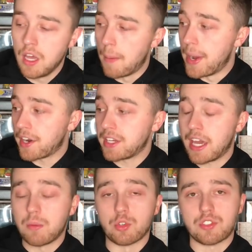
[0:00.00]
American
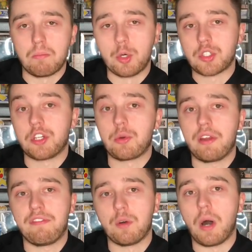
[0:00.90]
Animals, most
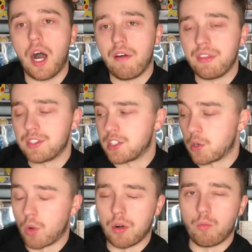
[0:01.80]
underrated film of this
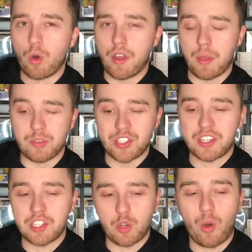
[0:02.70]
year. Well, one of them. There's
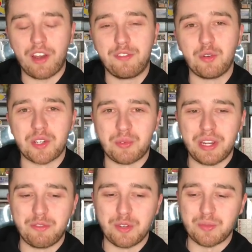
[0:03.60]
actually quite a few
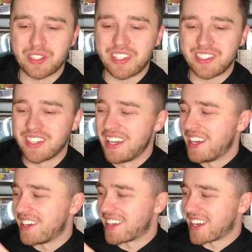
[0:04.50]
underrated films in the
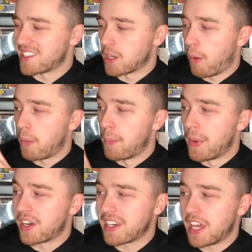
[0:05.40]
year that I gotta talk about, but
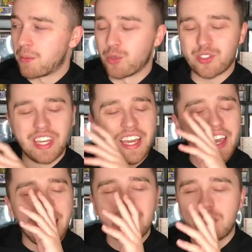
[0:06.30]
American Animals
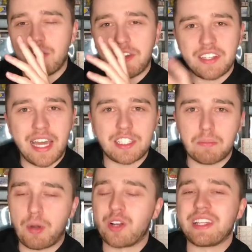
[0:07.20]
is
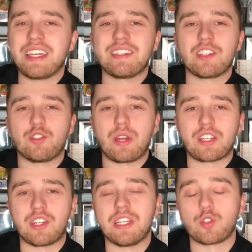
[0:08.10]
fantastic. Bart Layton, the
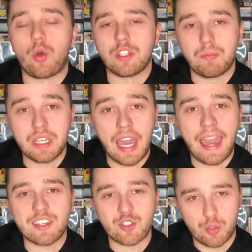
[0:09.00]
director, is going to be
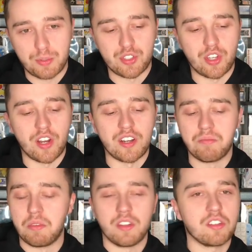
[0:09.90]
a superstar.
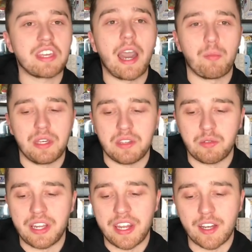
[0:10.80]
Count me
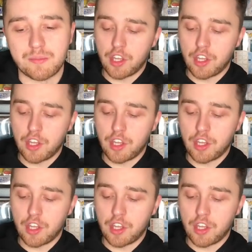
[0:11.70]
in right now.